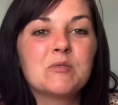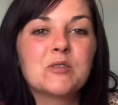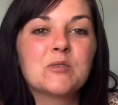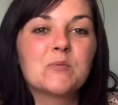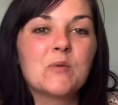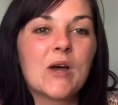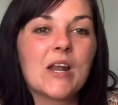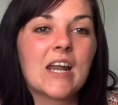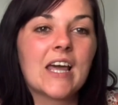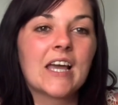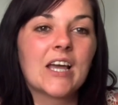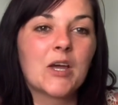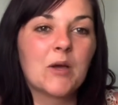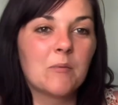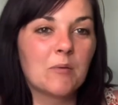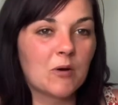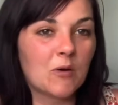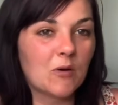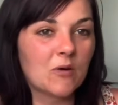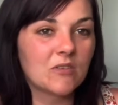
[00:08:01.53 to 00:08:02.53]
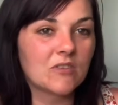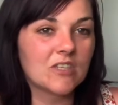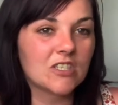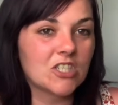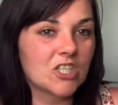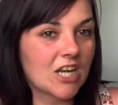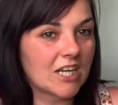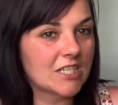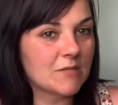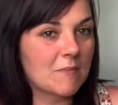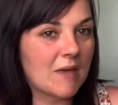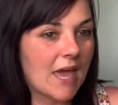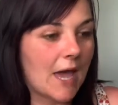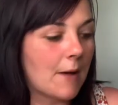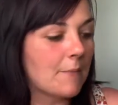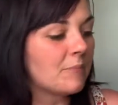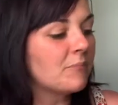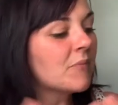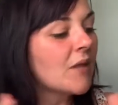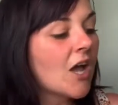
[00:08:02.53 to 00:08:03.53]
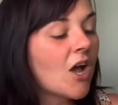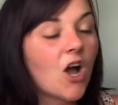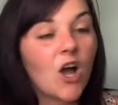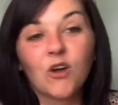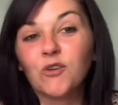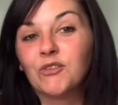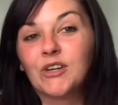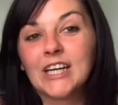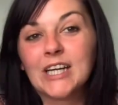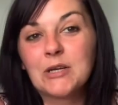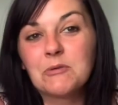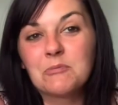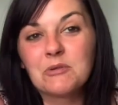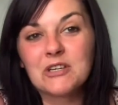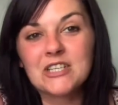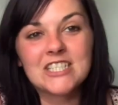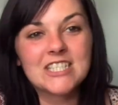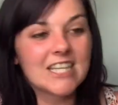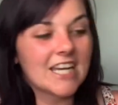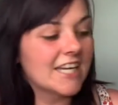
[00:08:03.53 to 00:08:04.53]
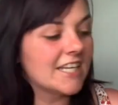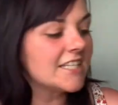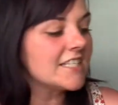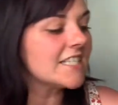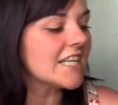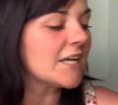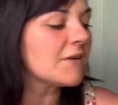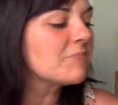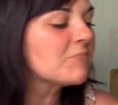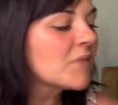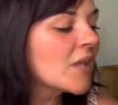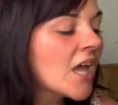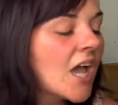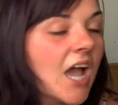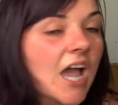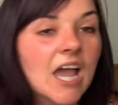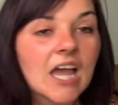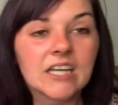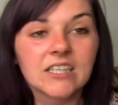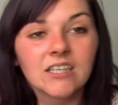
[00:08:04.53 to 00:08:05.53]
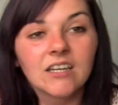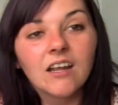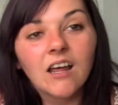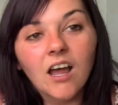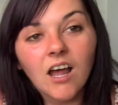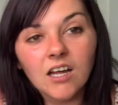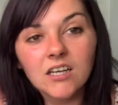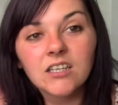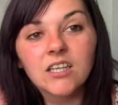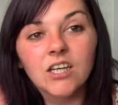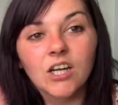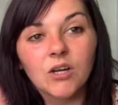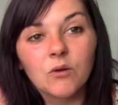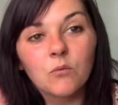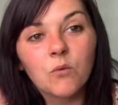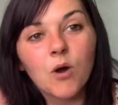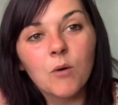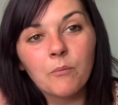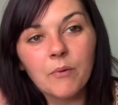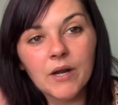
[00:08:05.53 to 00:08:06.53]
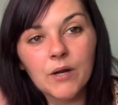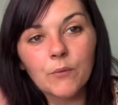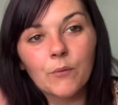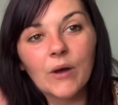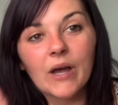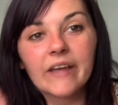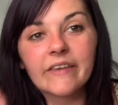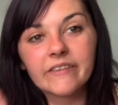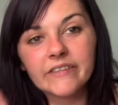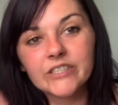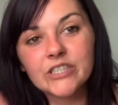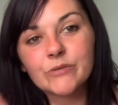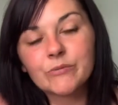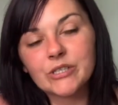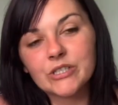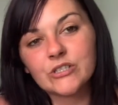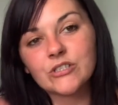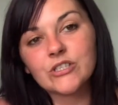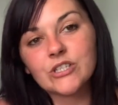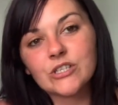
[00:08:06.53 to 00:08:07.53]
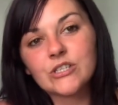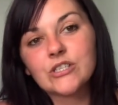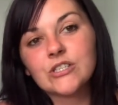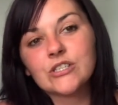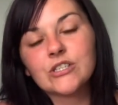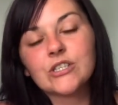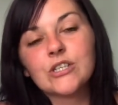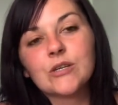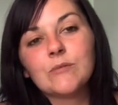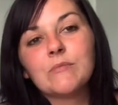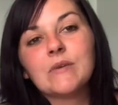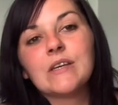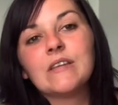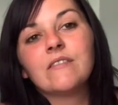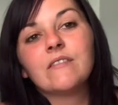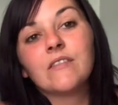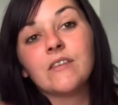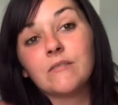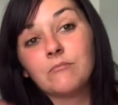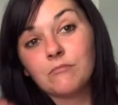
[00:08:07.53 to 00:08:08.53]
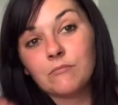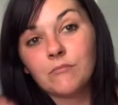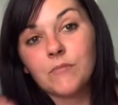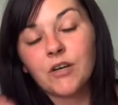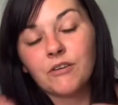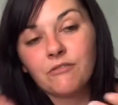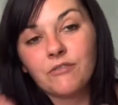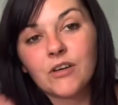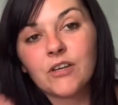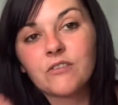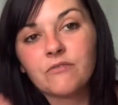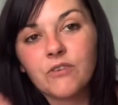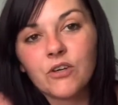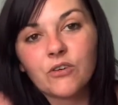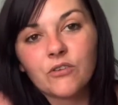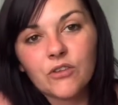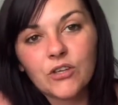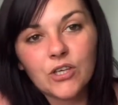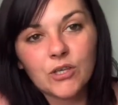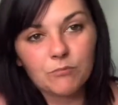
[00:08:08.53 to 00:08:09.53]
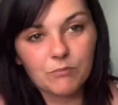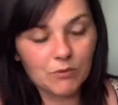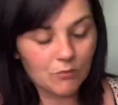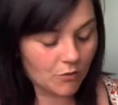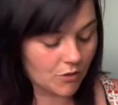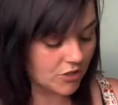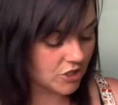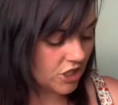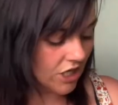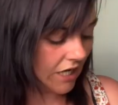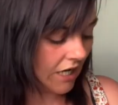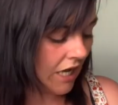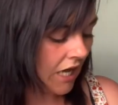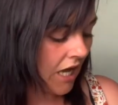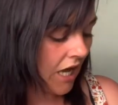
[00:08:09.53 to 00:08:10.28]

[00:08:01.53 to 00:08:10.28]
as well and come across and checked me out. I really appreciate it. And you know, what better way than to introduce you to me than my first vlog that you'd be watching